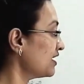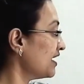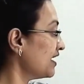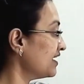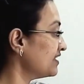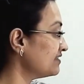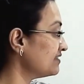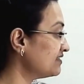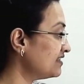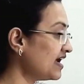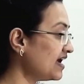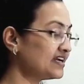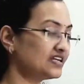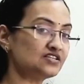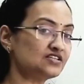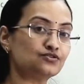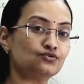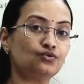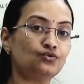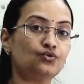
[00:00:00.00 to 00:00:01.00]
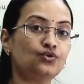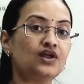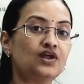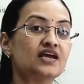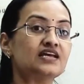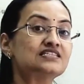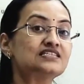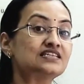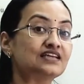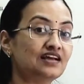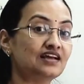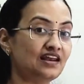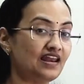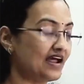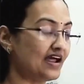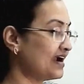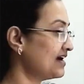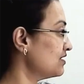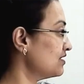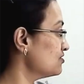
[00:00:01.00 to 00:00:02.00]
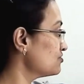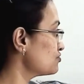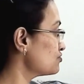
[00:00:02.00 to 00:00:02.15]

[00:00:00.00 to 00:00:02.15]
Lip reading: and that is known as gland.